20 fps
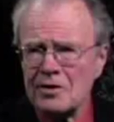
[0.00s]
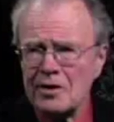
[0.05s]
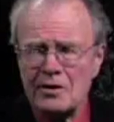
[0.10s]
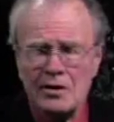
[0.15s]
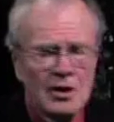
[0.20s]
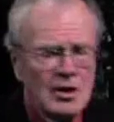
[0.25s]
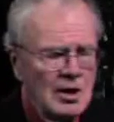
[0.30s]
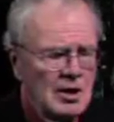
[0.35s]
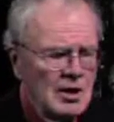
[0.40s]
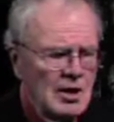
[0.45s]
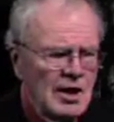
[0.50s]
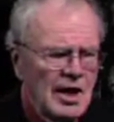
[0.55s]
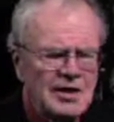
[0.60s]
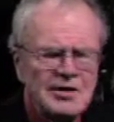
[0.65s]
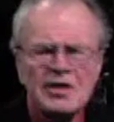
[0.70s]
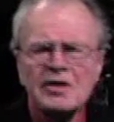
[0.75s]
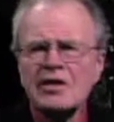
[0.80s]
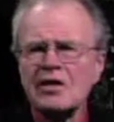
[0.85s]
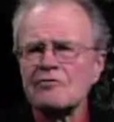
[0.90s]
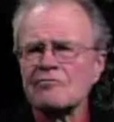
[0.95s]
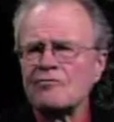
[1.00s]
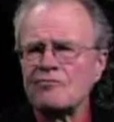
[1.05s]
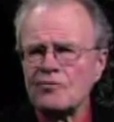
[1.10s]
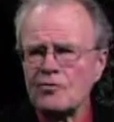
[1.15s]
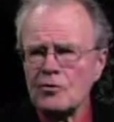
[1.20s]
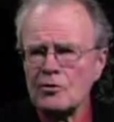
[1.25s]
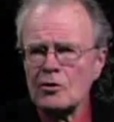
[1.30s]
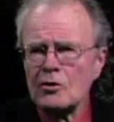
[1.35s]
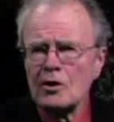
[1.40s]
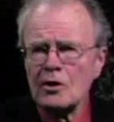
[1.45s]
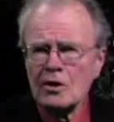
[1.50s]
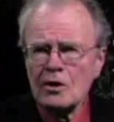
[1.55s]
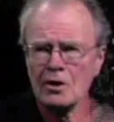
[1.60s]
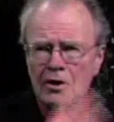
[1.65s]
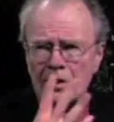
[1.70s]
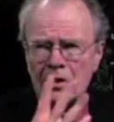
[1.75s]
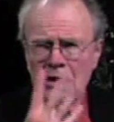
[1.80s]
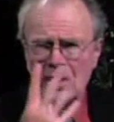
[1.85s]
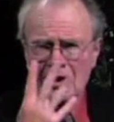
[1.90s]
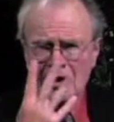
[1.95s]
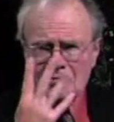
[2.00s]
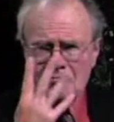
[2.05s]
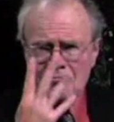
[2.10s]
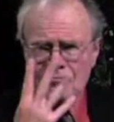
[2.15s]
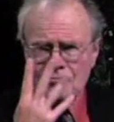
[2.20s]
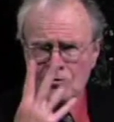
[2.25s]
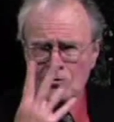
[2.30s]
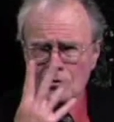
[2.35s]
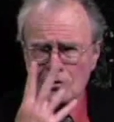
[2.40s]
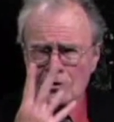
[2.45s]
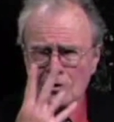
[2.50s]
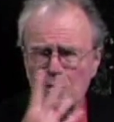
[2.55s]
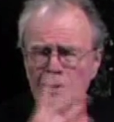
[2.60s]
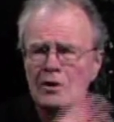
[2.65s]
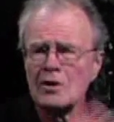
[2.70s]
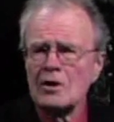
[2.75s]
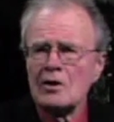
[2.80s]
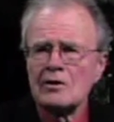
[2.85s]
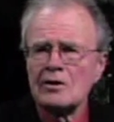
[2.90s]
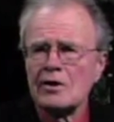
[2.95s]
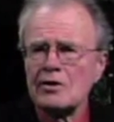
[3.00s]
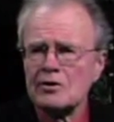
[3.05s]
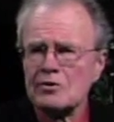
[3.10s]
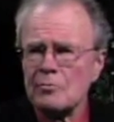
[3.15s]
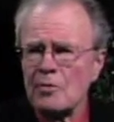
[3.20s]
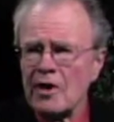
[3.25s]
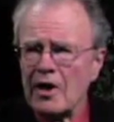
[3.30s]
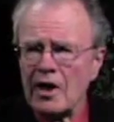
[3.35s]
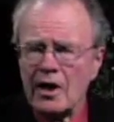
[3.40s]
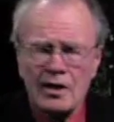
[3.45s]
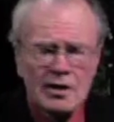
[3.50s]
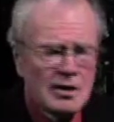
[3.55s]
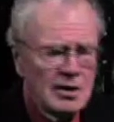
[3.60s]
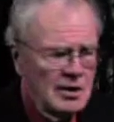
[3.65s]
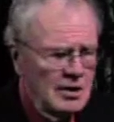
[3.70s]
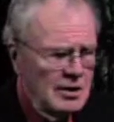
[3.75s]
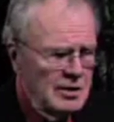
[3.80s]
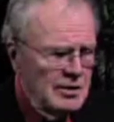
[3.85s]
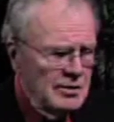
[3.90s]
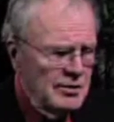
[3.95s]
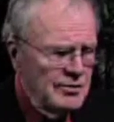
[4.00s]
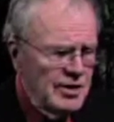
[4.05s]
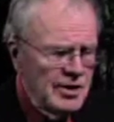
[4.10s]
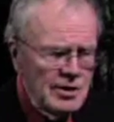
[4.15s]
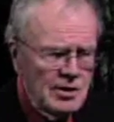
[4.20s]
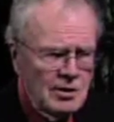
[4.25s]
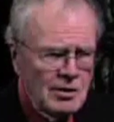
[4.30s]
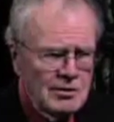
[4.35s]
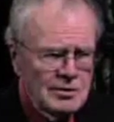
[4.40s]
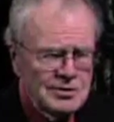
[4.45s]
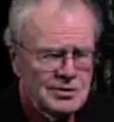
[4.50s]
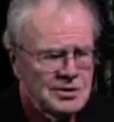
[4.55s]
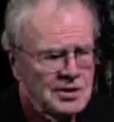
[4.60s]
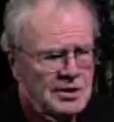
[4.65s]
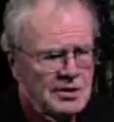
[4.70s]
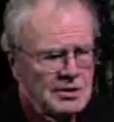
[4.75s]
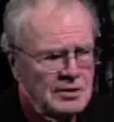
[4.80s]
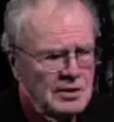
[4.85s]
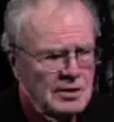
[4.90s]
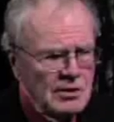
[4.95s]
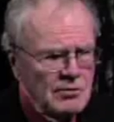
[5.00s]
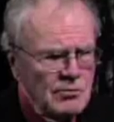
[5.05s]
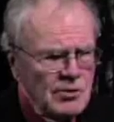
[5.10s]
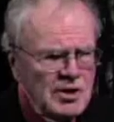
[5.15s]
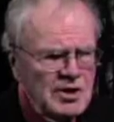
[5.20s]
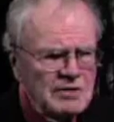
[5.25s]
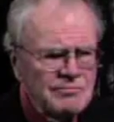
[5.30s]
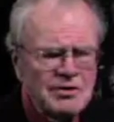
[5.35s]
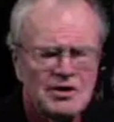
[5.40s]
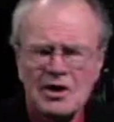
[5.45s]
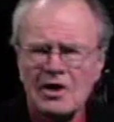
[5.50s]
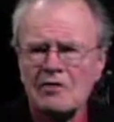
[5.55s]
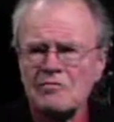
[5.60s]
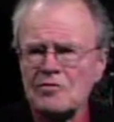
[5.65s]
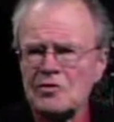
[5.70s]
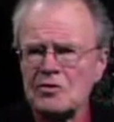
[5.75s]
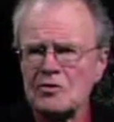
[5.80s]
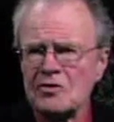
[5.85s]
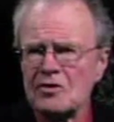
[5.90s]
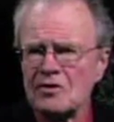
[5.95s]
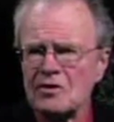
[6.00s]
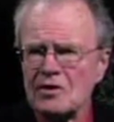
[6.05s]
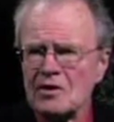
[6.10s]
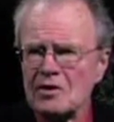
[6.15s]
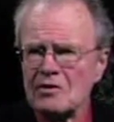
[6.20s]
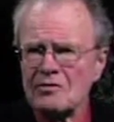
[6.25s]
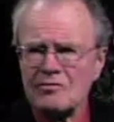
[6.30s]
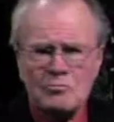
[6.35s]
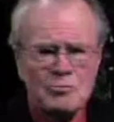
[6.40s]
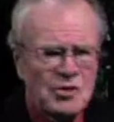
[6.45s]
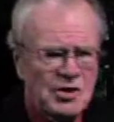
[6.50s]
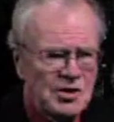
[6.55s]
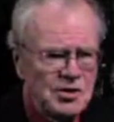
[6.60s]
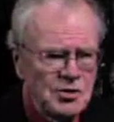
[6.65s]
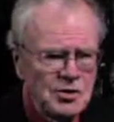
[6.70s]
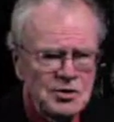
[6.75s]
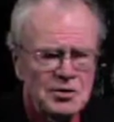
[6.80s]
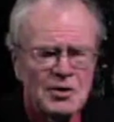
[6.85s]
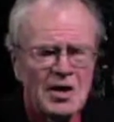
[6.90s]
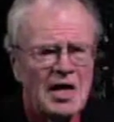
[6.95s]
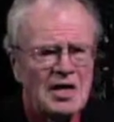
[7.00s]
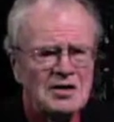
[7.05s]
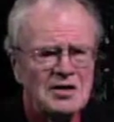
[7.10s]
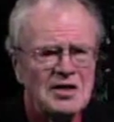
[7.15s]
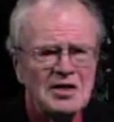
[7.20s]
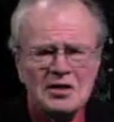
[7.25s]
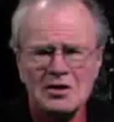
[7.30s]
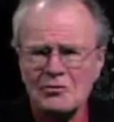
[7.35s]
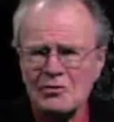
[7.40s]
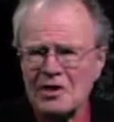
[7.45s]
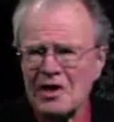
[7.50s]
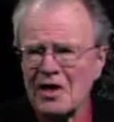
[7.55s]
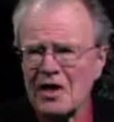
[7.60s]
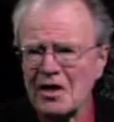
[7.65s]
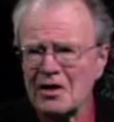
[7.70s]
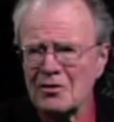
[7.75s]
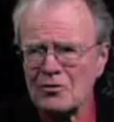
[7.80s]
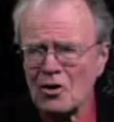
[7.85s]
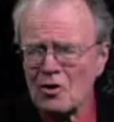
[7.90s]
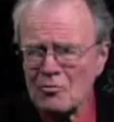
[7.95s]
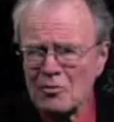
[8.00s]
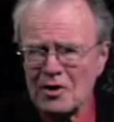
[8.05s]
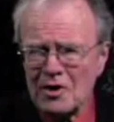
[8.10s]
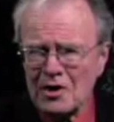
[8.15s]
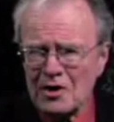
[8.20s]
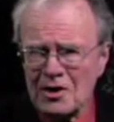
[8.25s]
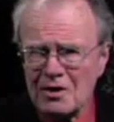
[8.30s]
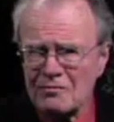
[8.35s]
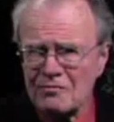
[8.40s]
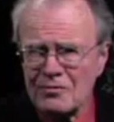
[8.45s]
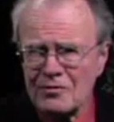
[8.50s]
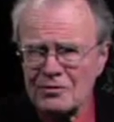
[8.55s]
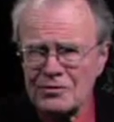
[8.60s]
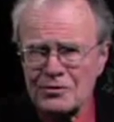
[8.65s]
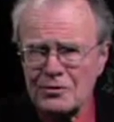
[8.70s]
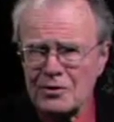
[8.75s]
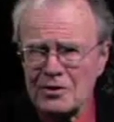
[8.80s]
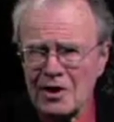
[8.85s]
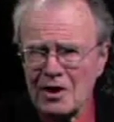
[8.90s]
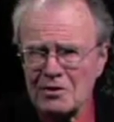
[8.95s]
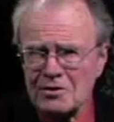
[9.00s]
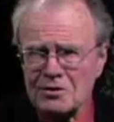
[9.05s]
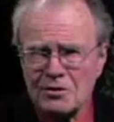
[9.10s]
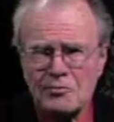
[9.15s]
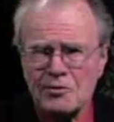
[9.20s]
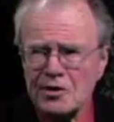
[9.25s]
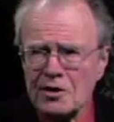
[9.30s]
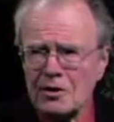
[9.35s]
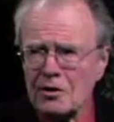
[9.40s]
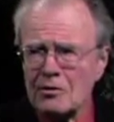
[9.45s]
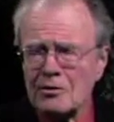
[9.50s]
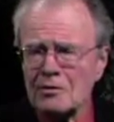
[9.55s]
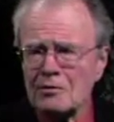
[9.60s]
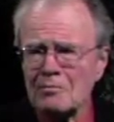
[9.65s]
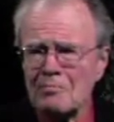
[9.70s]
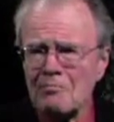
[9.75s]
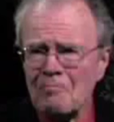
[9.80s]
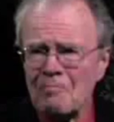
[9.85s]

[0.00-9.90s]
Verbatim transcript: the letter. I did get four. I got four letters back, and they all said, uh, "Whatever gave you the peculiar idea that we had an opening here for a school counselor, we don't."